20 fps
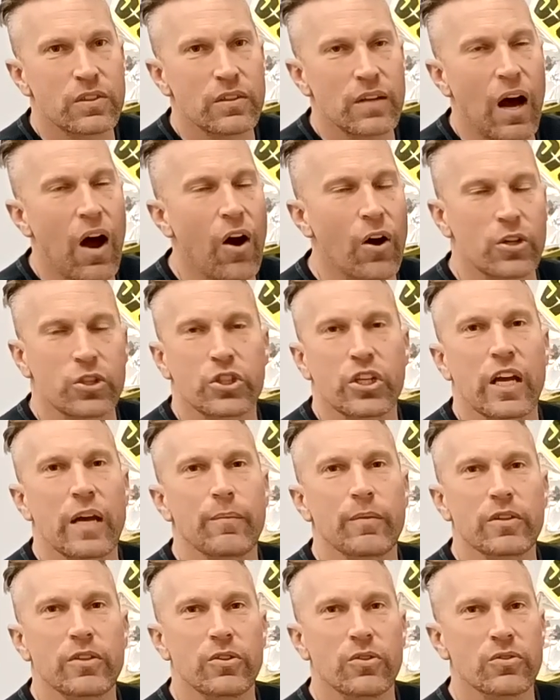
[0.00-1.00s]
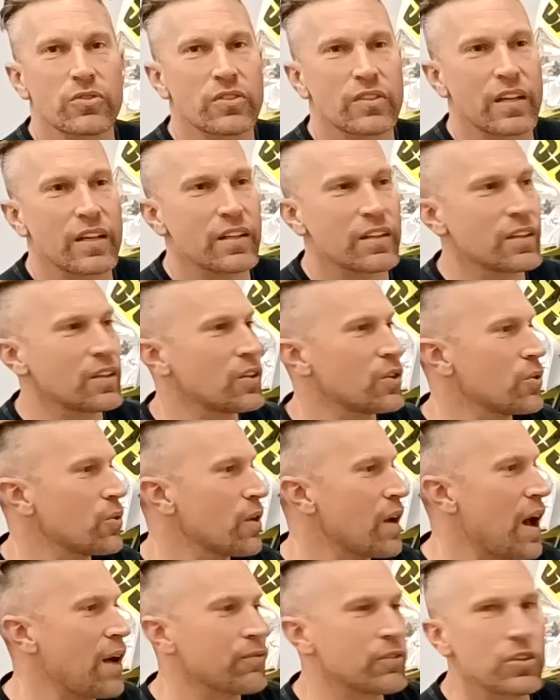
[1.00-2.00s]
harsh chemicals that you
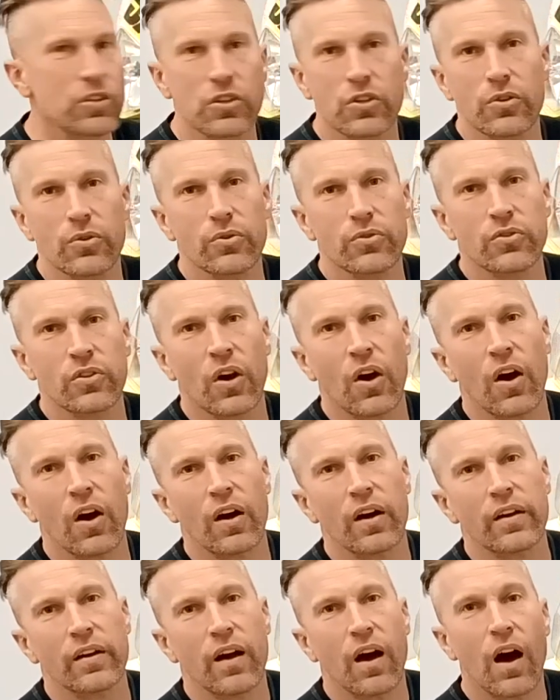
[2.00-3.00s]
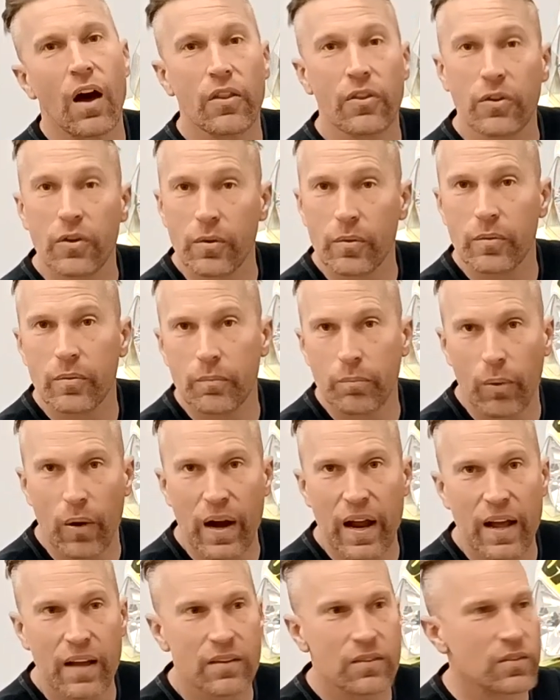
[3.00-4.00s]
have to use on other
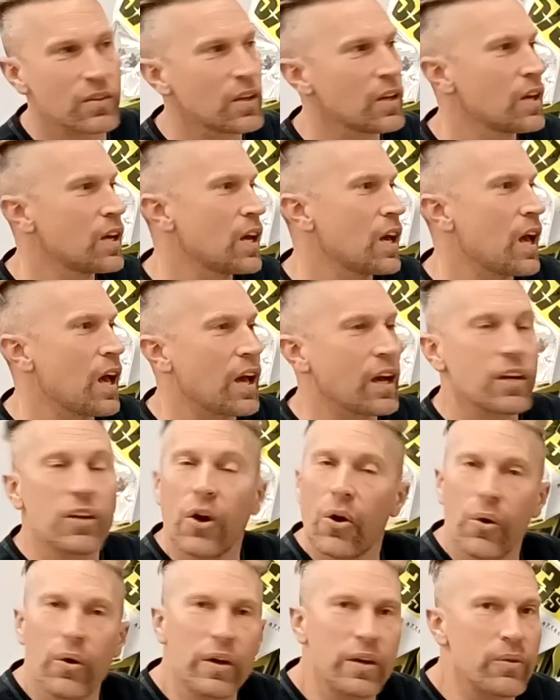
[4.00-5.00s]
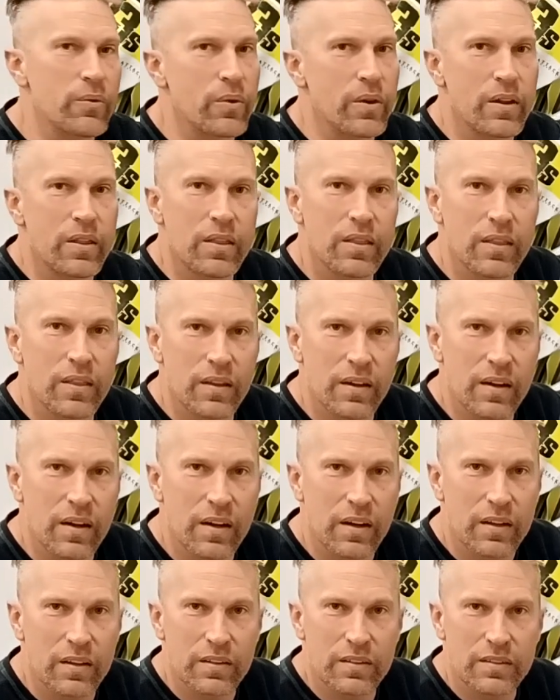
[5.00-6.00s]
brands and going with
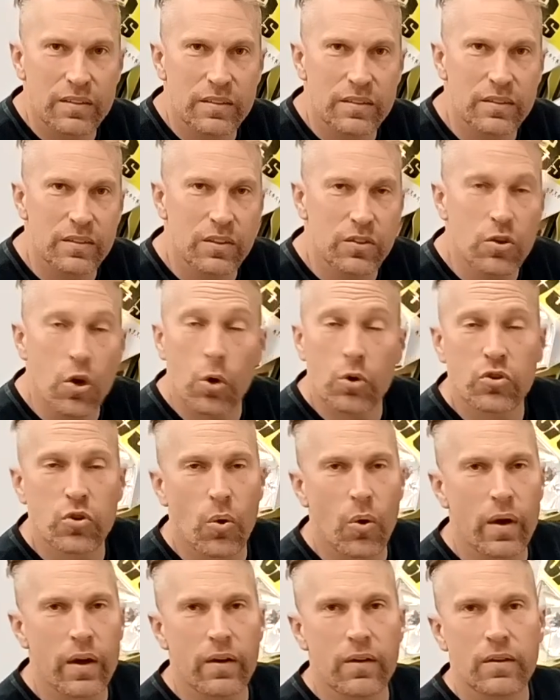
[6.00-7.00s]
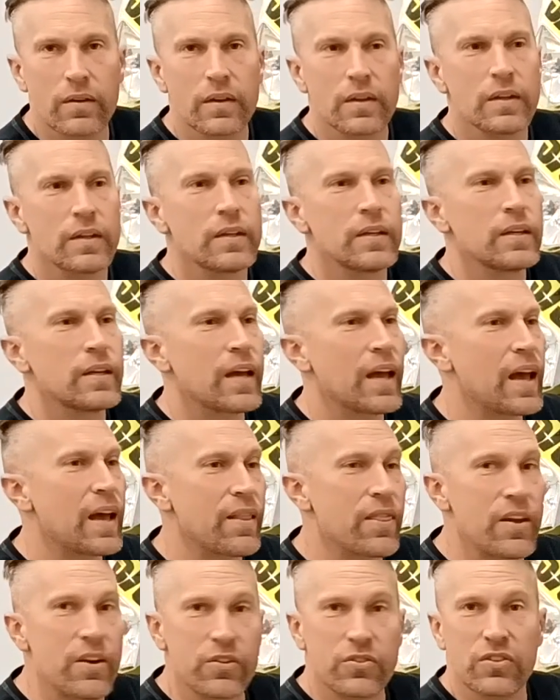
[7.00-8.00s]
the no toil
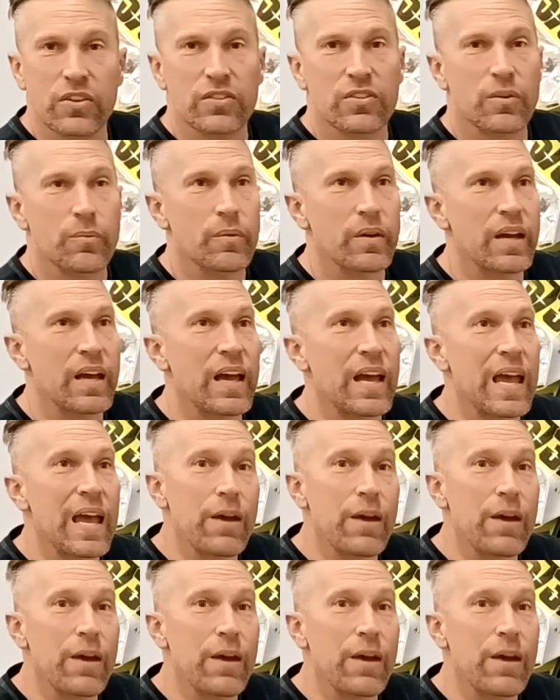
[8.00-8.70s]
and their system.